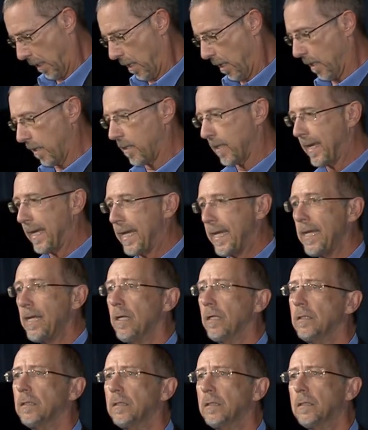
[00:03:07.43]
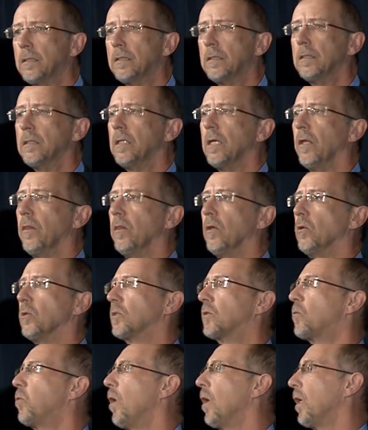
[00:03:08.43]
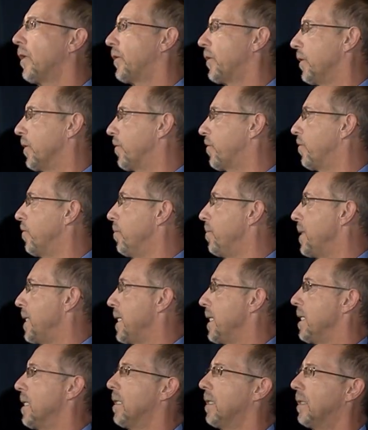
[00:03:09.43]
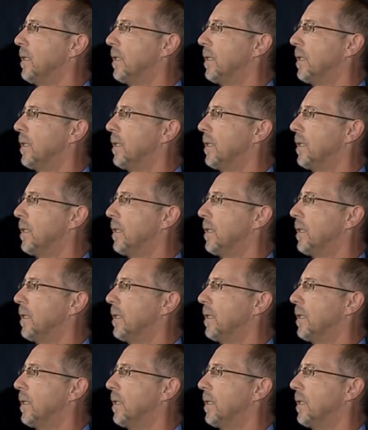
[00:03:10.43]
They and those qualities for me